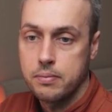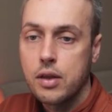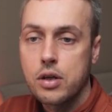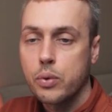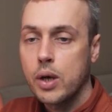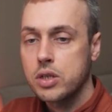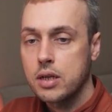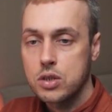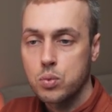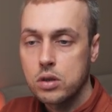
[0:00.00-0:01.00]
Now the
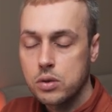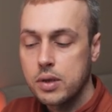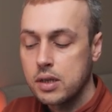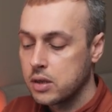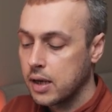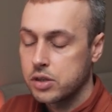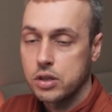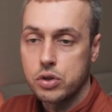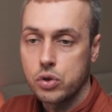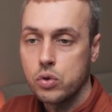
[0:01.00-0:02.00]
question is what do we need to
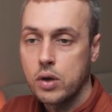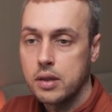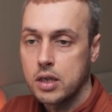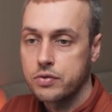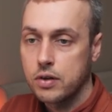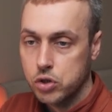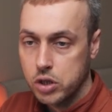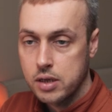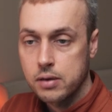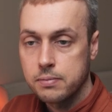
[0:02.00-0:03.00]
actually do in this
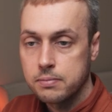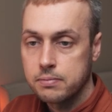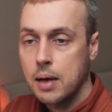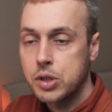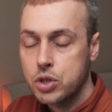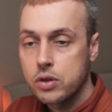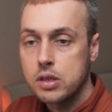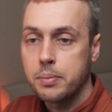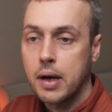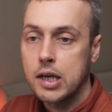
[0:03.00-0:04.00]
function here? I'm just going
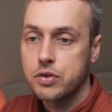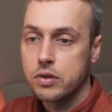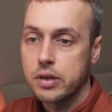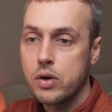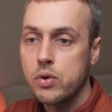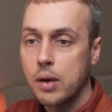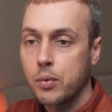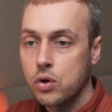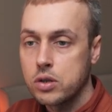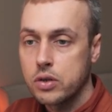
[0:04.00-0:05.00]
to pass for now and
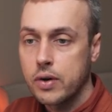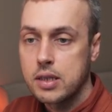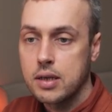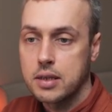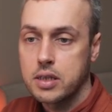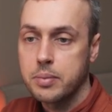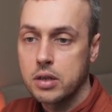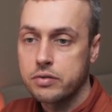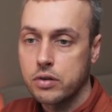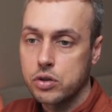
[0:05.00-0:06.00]
we're going to write a
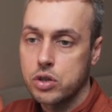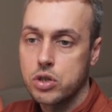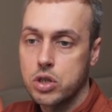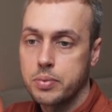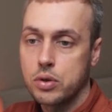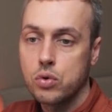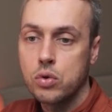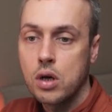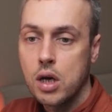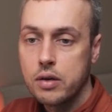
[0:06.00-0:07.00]
similar function just
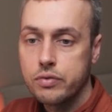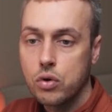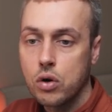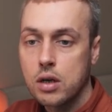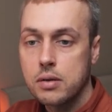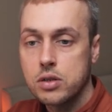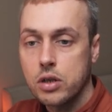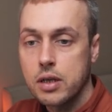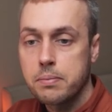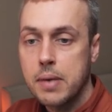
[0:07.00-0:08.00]
below for
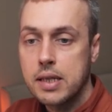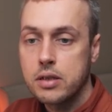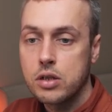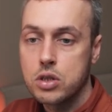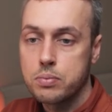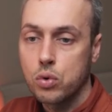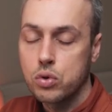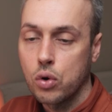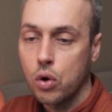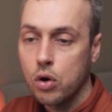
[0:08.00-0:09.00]
turning maintenance
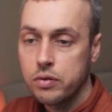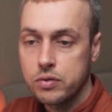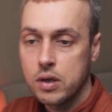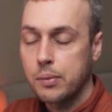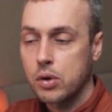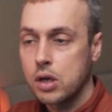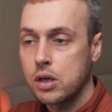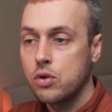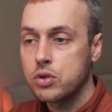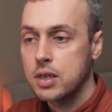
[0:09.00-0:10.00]
mode off and we're going
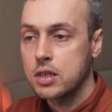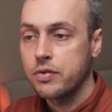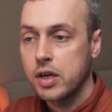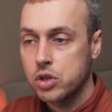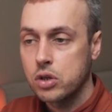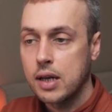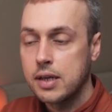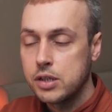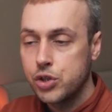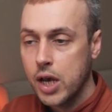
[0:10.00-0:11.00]
to use this fixture
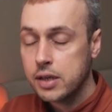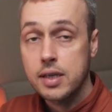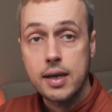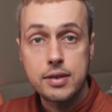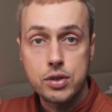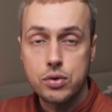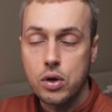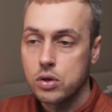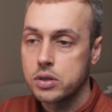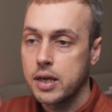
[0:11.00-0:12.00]
and inject it
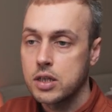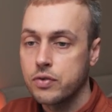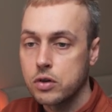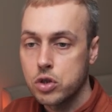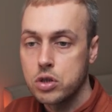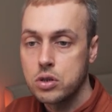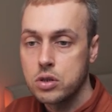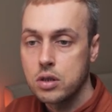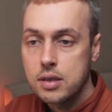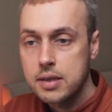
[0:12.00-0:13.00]
into our test
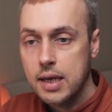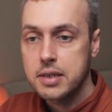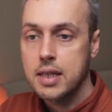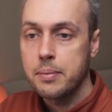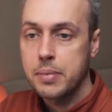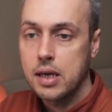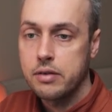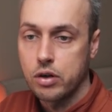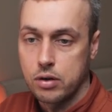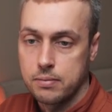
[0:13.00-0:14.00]
functions to test that
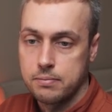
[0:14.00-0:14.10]
behaviour.